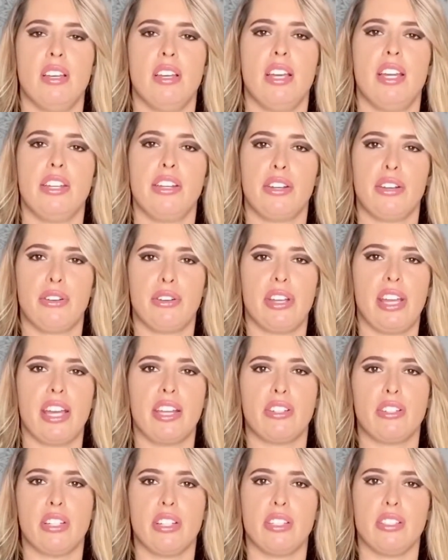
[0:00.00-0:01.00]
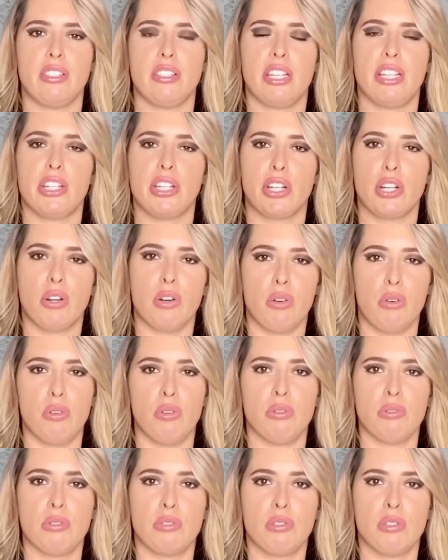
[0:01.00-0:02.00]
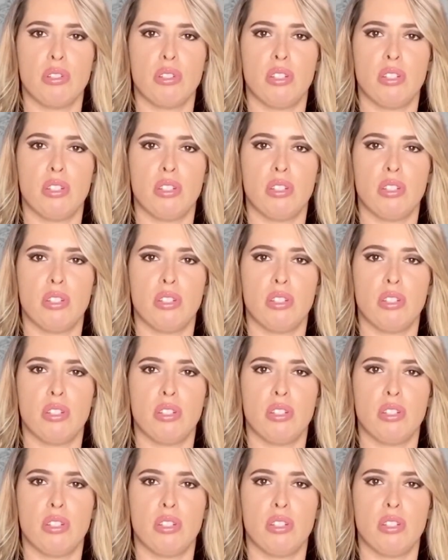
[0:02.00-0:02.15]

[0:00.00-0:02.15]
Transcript: in your creations, in your goals,